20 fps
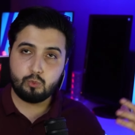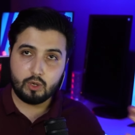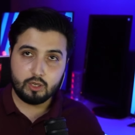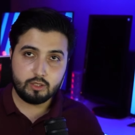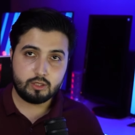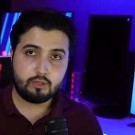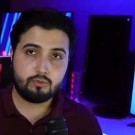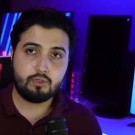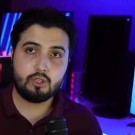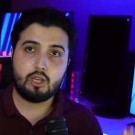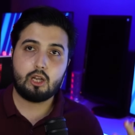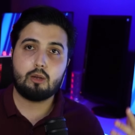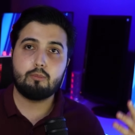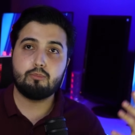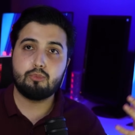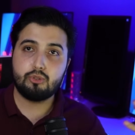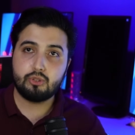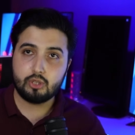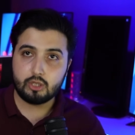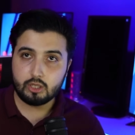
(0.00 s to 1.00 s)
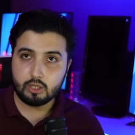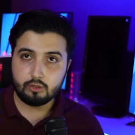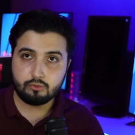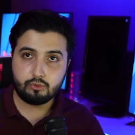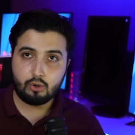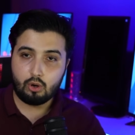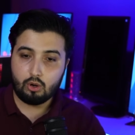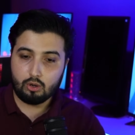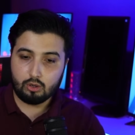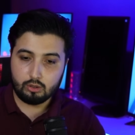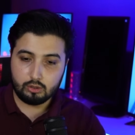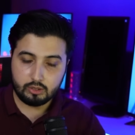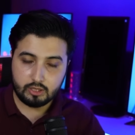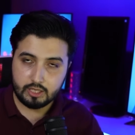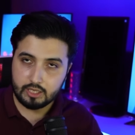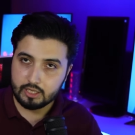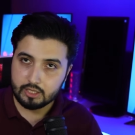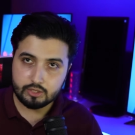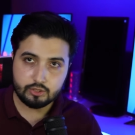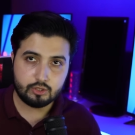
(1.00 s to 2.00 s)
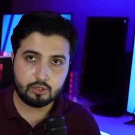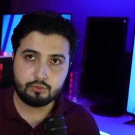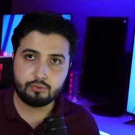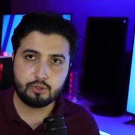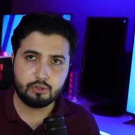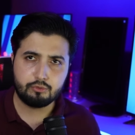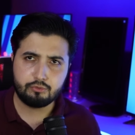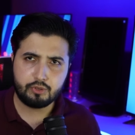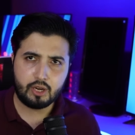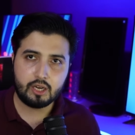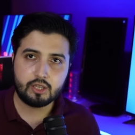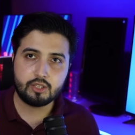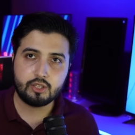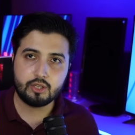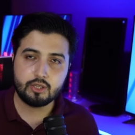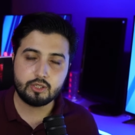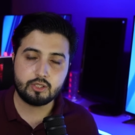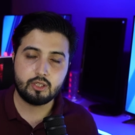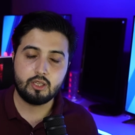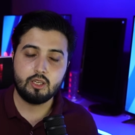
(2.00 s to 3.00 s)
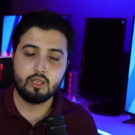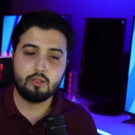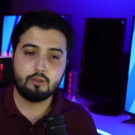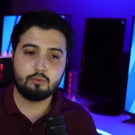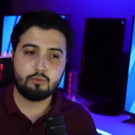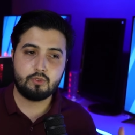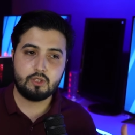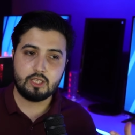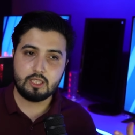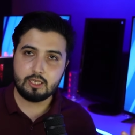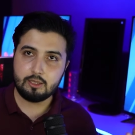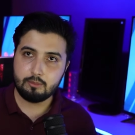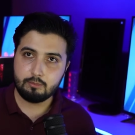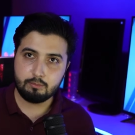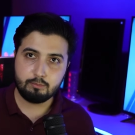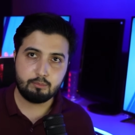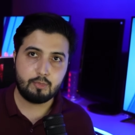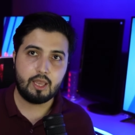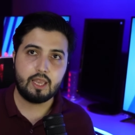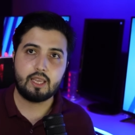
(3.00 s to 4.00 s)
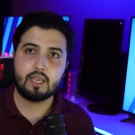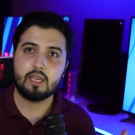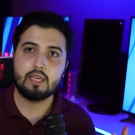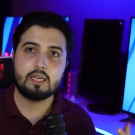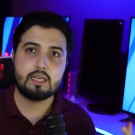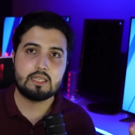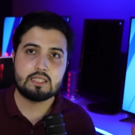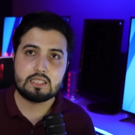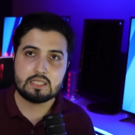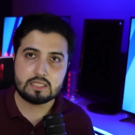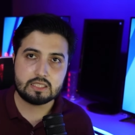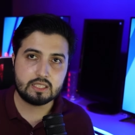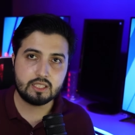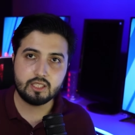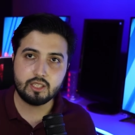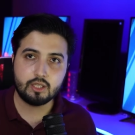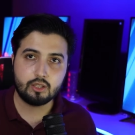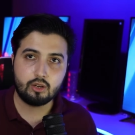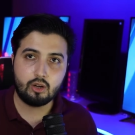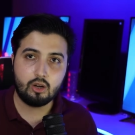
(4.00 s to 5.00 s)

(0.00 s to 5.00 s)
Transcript: once we observe all these different factors, we make a decision